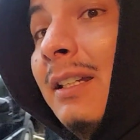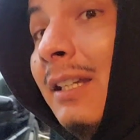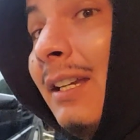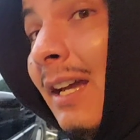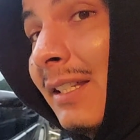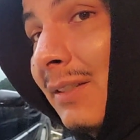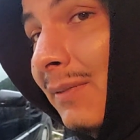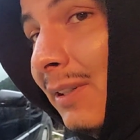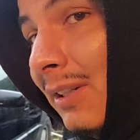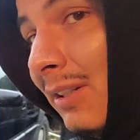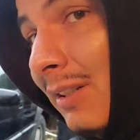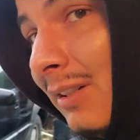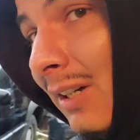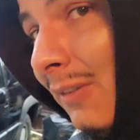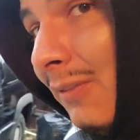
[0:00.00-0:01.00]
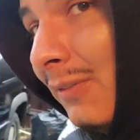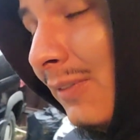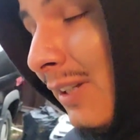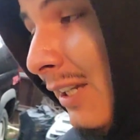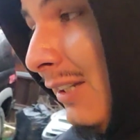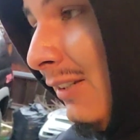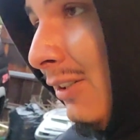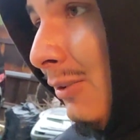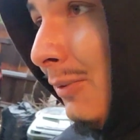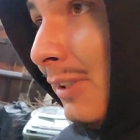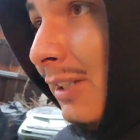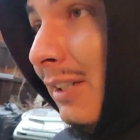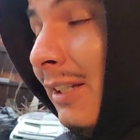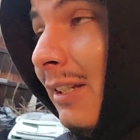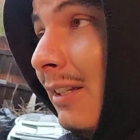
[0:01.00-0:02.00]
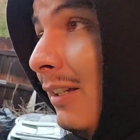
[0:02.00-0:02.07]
He has a video of it doing it